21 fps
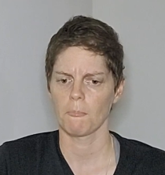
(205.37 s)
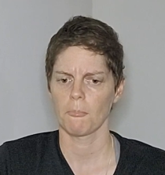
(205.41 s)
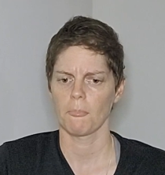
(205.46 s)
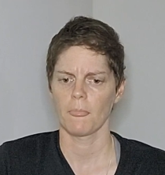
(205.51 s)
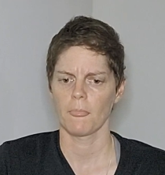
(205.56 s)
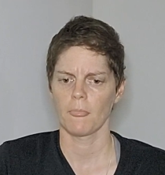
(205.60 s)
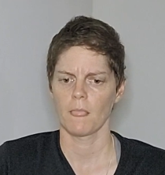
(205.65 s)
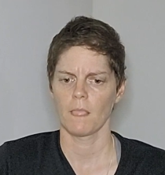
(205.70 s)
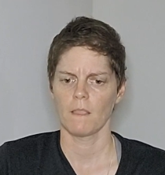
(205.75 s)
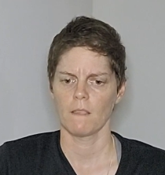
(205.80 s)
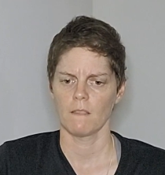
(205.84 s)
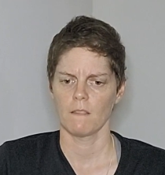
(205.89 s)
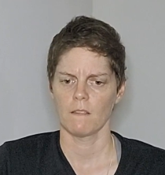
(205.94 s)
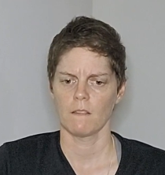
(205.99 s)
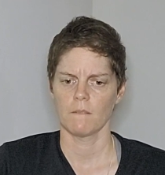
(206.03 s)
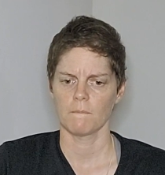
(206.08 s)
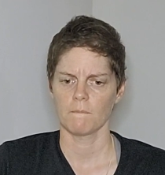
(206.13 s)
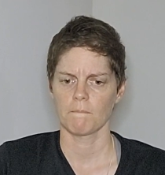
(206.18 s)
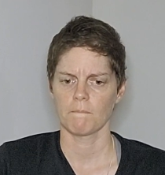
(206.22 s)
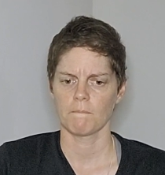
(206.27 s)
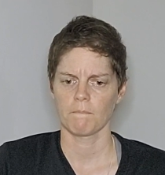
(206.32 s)

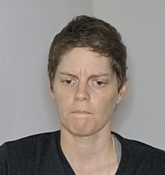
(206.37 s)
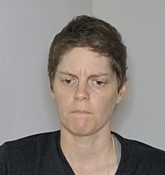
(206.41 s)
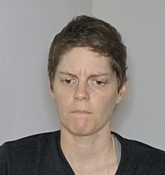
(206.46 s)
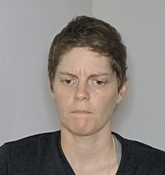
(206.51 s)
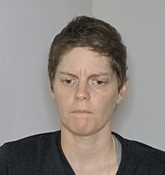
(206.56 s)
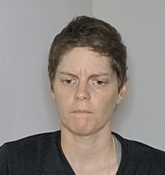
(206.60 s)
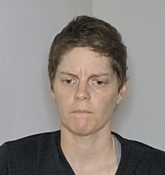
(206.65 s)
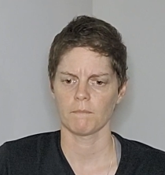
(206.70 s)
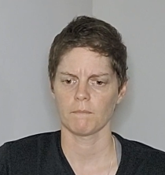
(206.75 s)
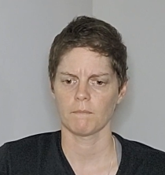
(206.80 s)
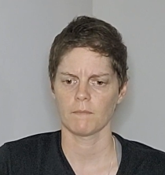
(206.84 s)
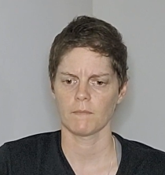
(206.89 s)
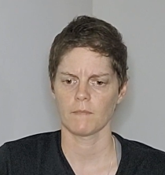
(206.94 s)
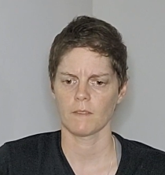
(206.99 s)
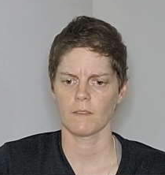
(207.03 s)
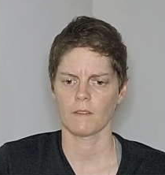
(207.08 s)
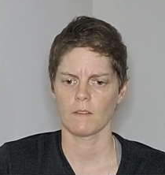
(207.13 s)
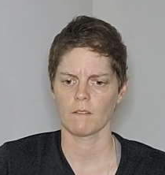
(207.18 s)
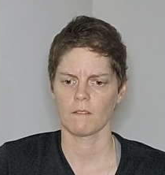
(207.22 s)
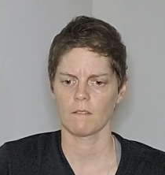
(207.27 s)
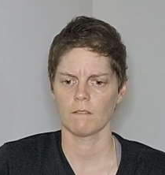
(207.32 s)

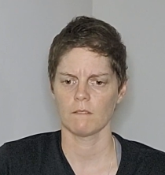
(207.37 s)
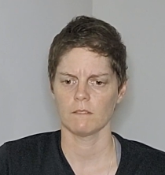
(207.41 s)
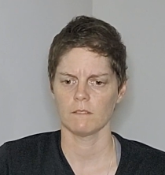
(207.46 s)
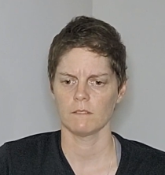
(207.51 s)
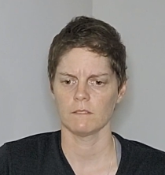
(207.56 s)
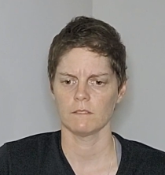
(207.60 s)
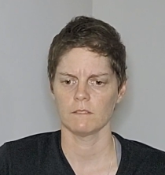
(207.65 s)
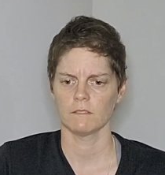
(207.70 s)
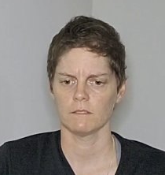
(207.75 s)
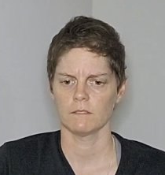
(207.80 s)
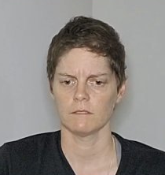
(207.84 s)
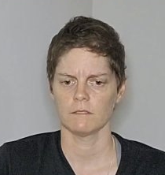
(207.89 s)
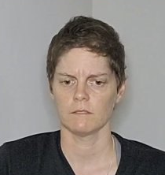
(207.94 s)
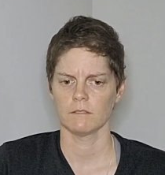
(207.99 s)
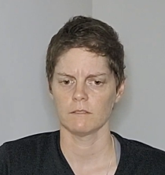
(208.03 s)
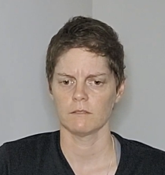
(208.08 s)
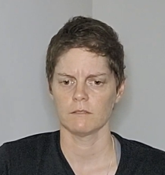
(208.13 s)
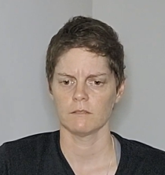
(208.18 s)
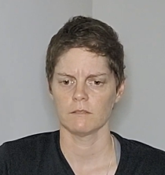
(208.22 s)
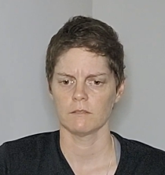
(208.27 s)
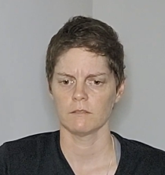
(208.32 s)

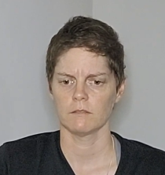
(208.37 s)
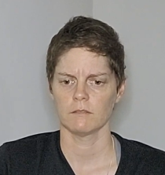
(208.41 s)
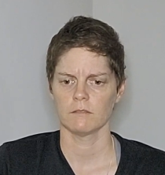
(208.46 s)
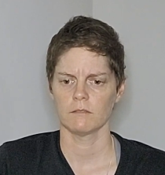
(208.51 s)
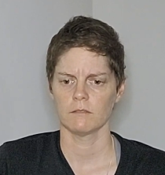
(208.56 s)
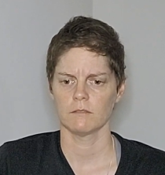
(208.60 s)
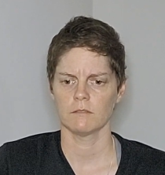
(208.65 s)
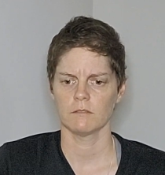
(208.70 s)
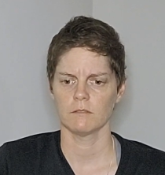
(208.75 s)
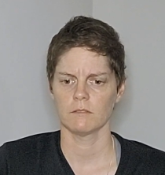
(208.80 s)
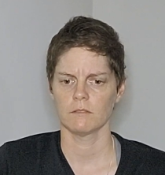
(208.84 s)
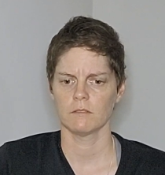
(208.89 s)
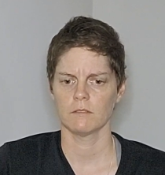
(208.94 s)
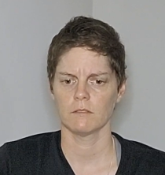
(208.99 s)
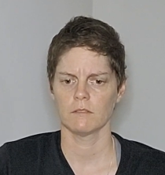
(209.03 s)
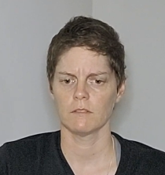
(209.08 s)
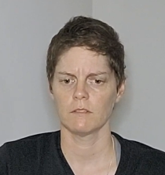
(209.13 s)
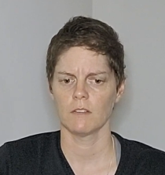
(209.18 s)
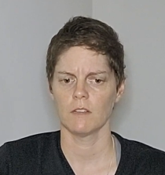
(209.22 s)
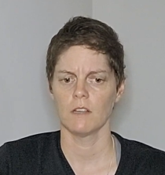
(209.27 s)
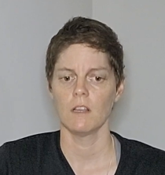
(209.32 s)

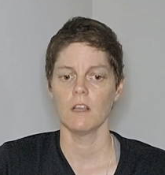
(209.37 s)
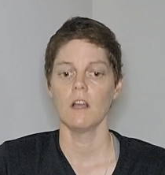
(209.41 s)
No one is speaking in this clip.